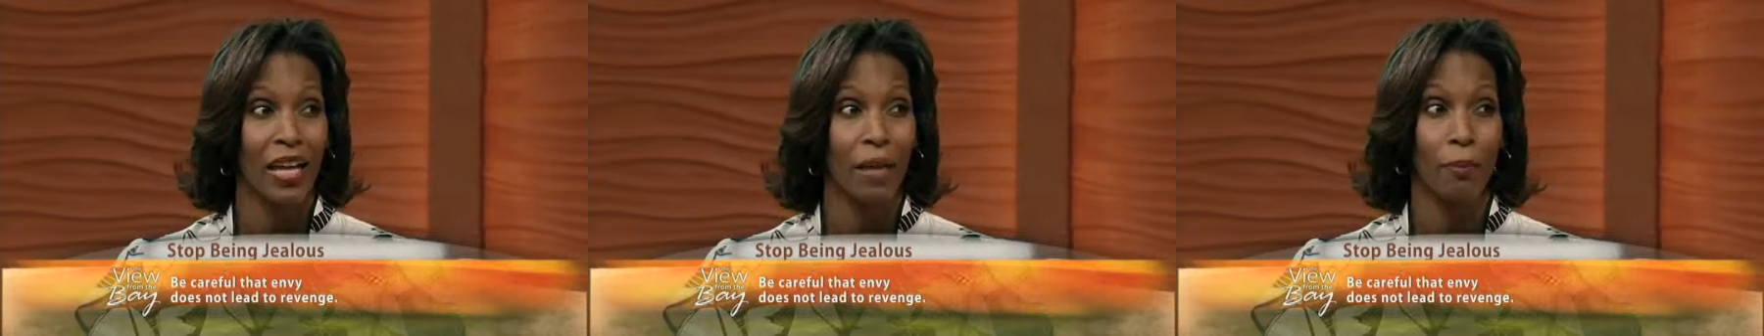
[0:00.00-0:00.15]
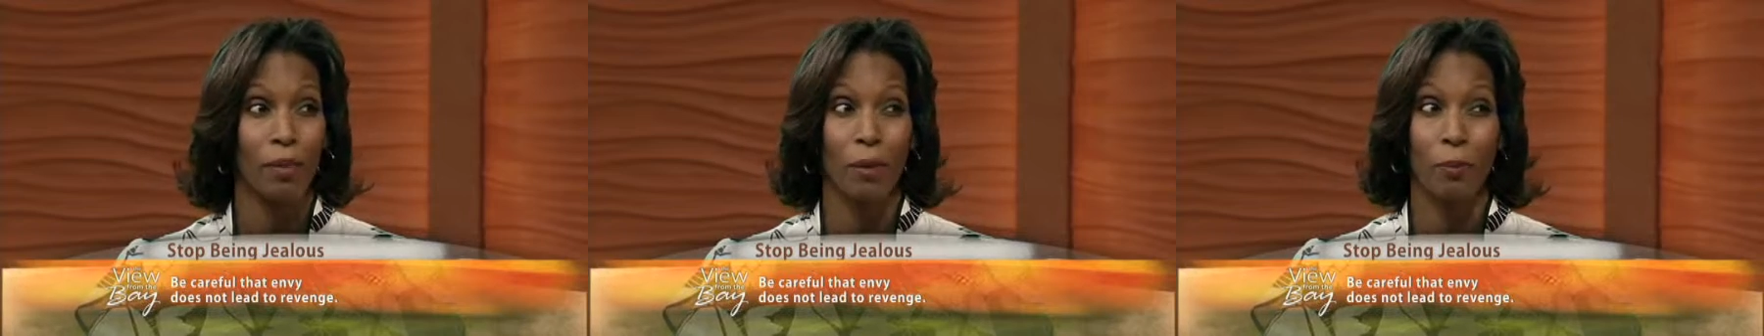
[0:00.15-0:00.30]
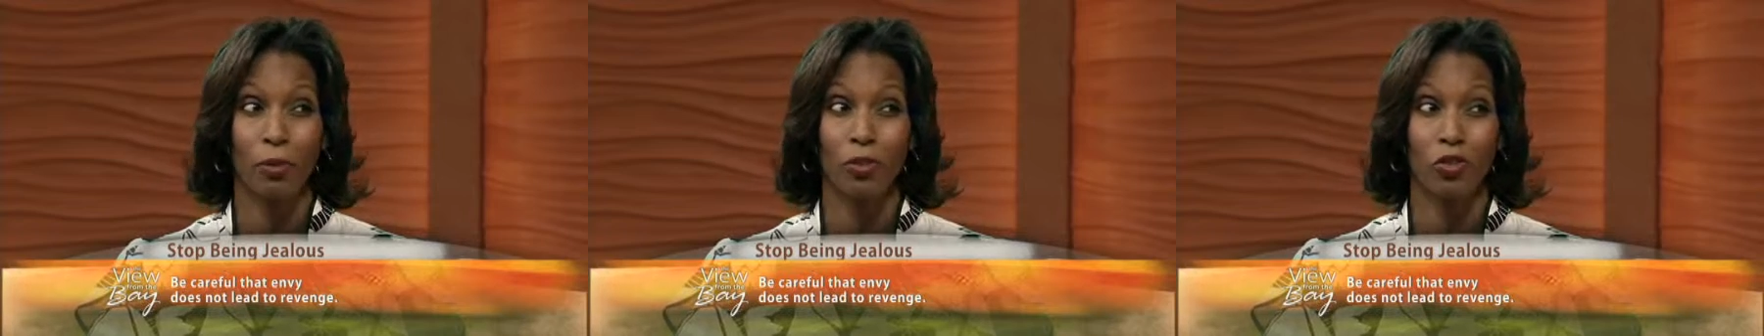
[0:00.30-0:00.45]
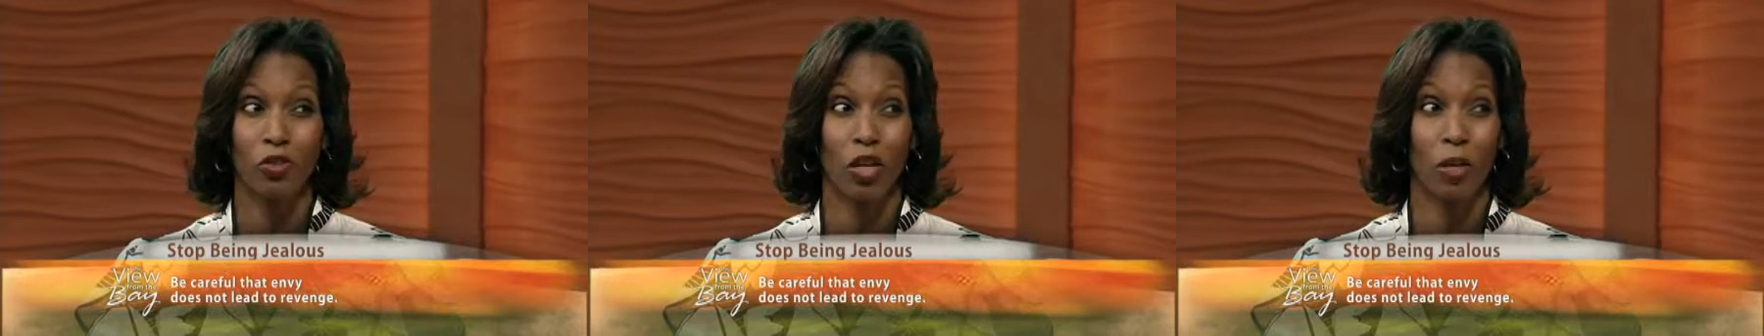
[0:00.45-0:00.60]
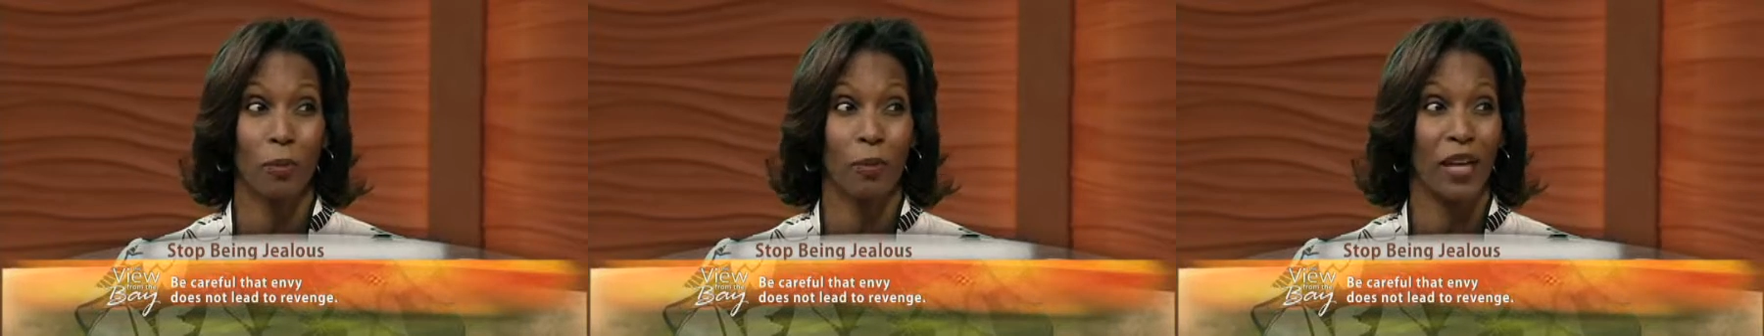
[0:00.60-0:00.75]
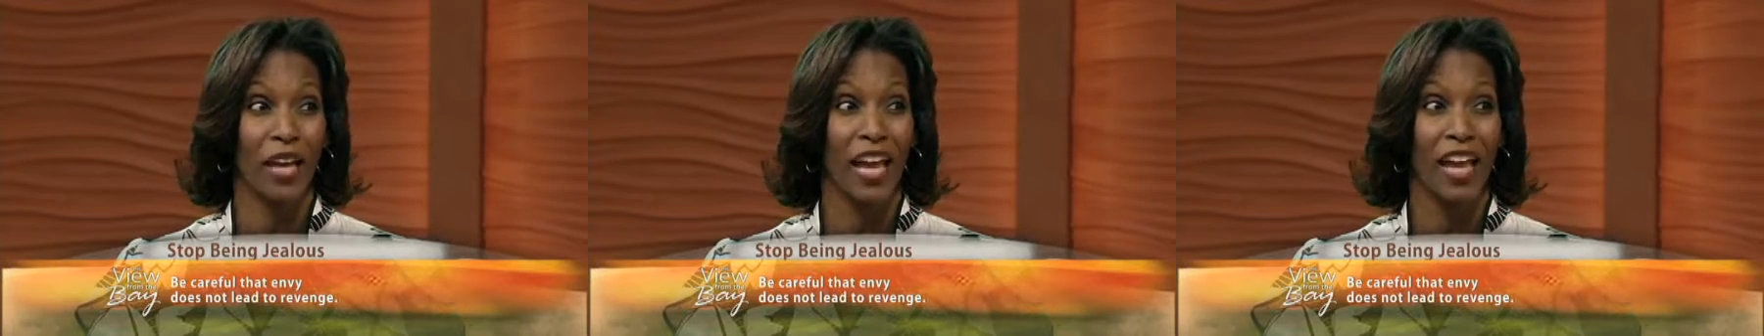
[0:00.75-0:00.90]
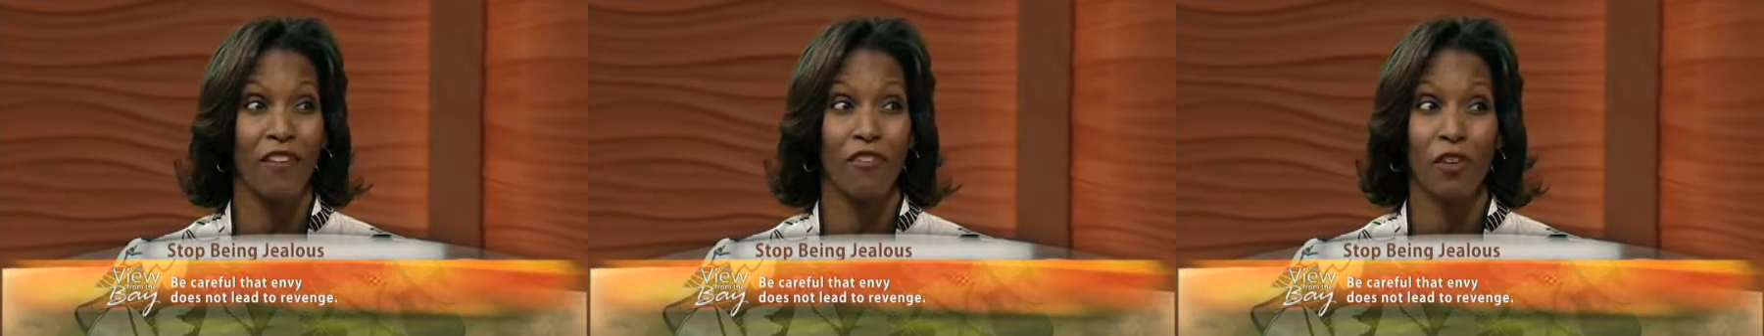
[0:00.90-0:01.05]
and people start
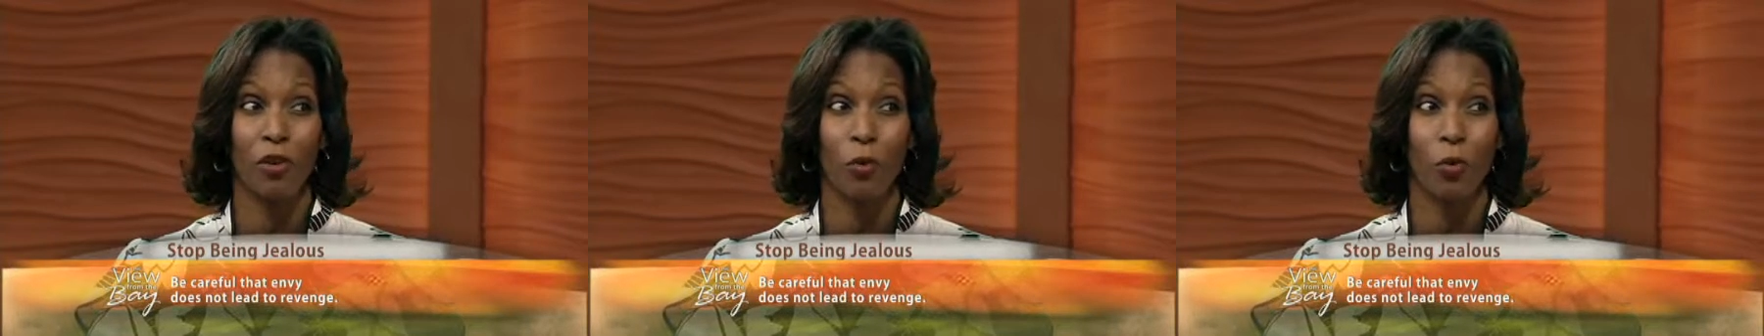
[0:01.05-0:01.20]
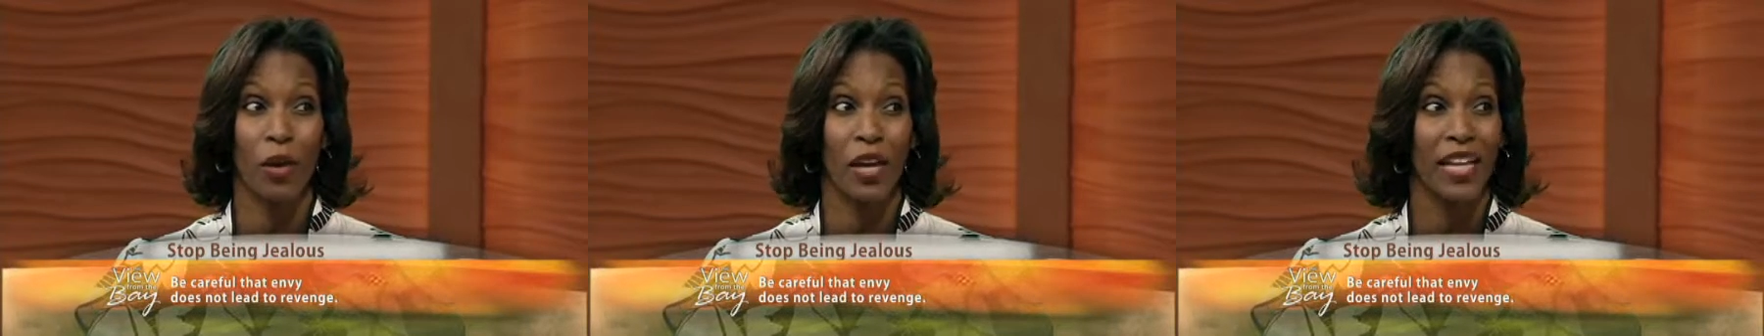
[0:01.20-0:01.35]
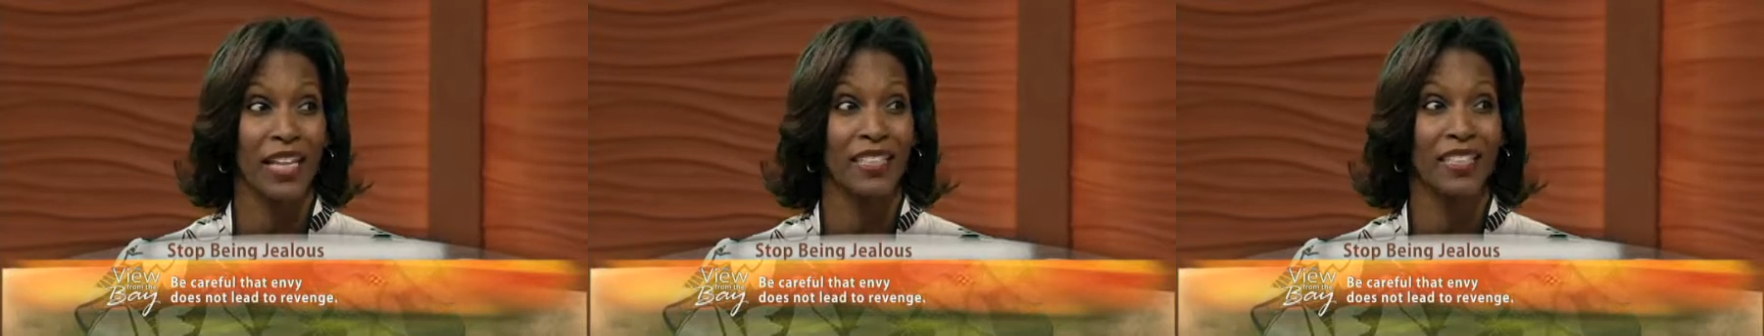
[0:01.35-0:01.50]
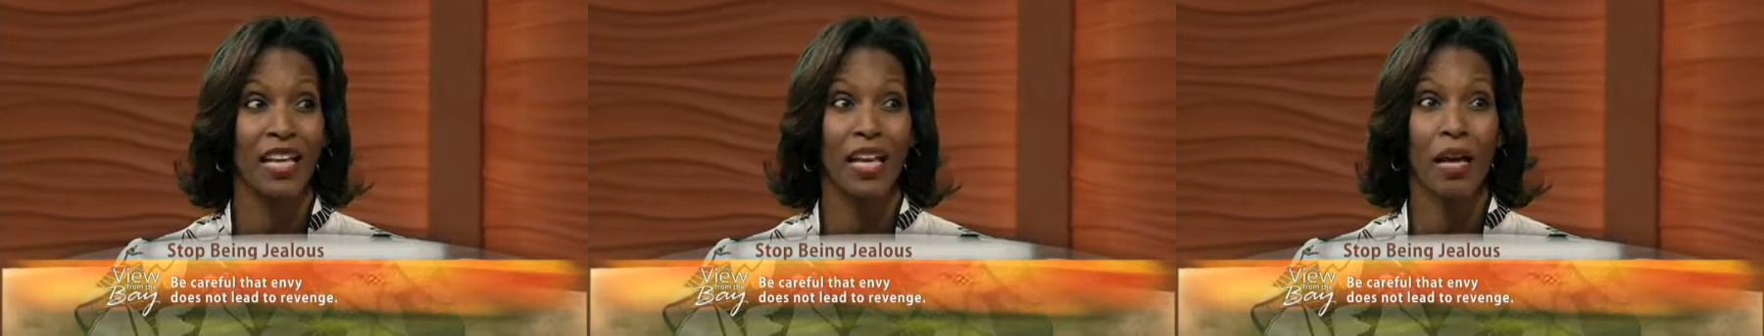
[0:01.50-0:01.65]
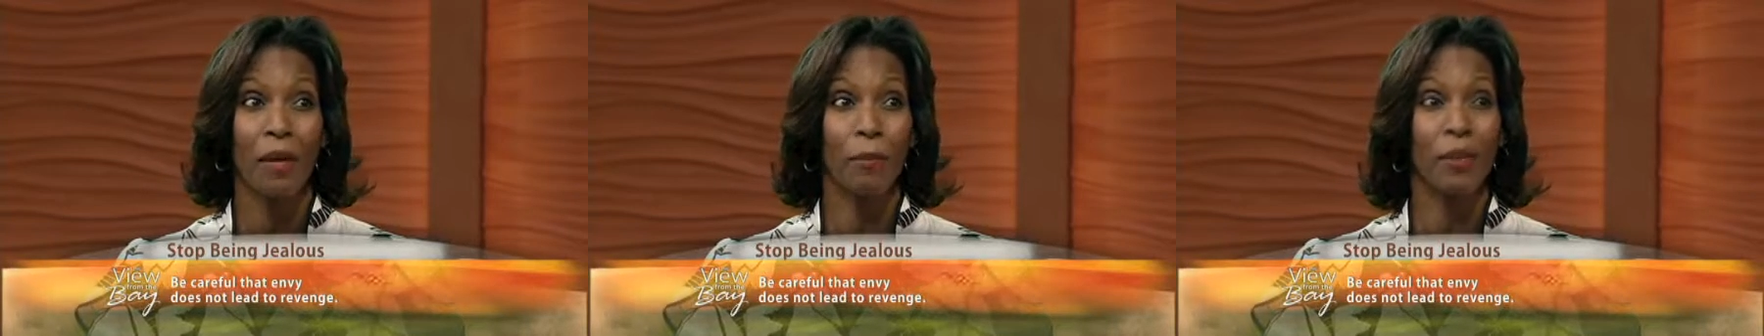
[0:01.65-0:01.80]
behaving ways